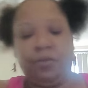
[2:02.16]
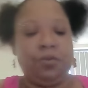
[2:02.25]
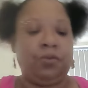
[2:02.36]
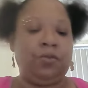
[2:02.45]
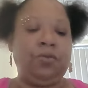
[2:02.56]

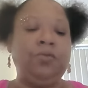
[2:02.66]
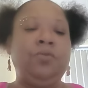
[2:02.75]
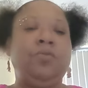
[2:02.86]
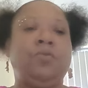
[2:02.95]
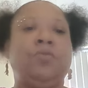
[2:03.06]
Mm -hmm.
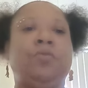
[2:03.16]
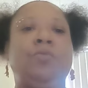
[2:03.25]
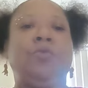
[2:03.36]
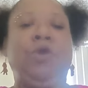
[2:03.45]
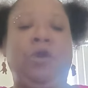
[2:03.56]

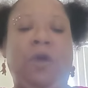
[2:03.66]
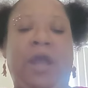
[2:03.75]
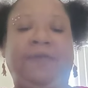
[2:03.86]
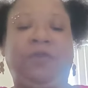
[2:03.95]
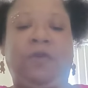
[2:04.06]
You don't
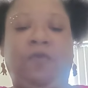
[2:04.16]
have to